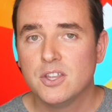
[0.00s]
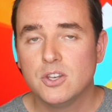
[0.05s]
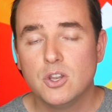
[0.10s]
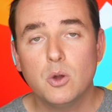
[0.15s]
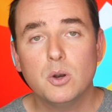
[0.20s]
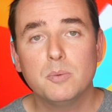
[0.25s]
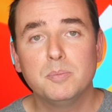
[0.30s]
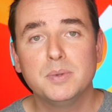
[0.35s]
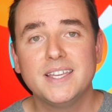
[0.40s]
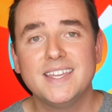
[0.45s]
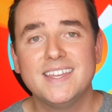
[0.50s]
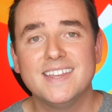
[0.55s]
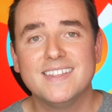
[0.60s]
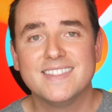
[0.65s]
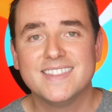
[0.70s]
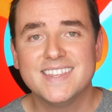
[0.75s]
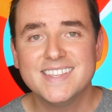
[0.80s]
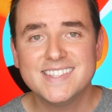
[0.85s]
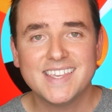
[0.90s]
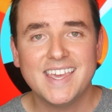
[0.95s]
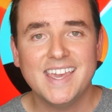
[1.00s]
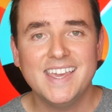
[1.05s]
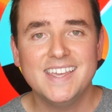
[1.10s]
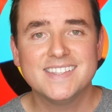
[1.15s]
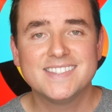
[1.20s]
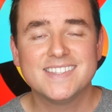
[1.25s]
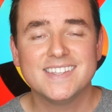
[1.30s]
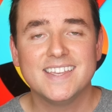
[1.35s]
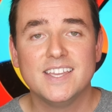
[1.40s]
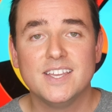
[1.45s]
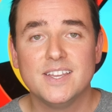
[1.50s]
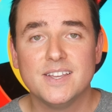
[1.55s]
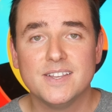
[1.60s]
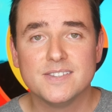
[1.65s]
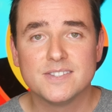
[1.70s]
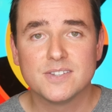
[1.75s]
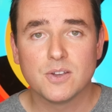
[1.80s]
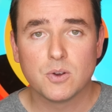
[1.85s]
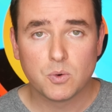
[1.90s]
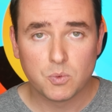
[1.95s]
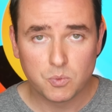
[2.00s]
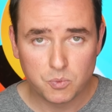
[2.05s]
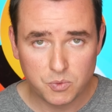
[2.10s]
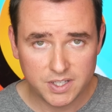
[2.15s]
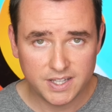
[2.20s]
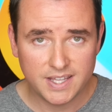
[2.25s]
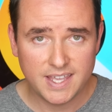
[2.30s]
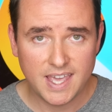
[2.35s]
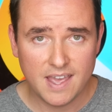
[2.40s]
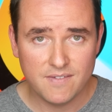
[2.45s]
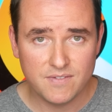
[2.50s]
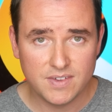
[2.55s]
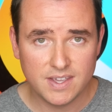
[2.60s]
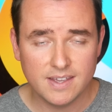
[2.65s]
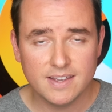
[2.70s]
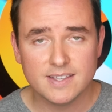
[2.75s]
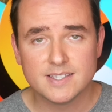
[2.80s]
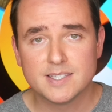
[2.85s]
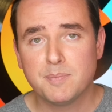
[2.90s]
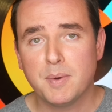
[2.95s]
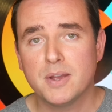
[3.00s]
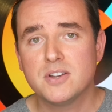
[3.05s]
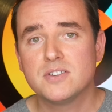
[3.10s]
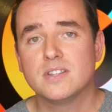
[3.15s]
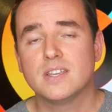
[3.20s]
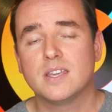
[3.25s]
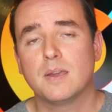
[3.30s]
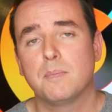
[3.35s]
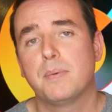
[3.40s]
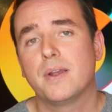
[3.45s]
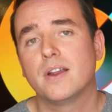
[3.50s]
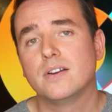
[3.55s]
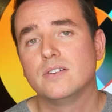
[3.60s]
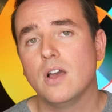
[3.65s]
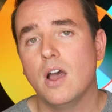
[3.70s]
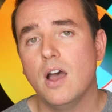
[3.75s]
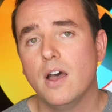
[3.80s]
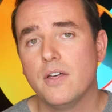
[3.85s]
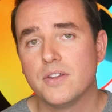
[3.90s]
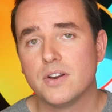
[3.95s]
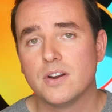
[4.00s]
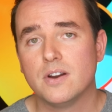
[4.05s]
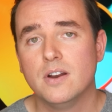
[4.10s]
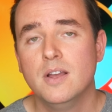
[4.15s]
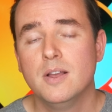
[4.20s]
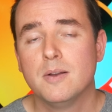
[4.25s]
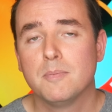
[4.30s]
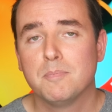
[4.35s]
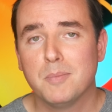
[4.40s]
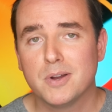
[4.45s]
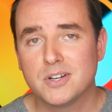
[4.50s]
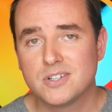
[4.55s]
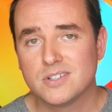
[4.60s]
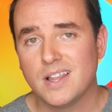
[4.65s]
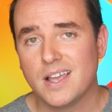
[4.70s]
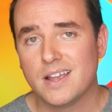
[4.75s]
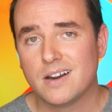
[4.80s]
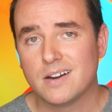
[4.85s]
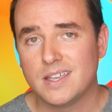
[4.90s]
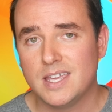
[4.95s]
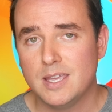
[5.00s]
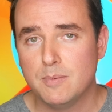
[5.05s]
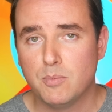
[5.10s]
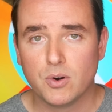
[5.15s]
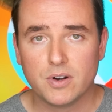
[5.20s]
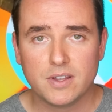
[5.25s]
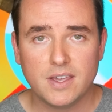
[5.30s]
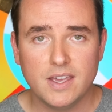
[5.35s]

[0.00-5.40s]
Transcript: Notably, this case is really heavy, especially compared to other much lighter keyboard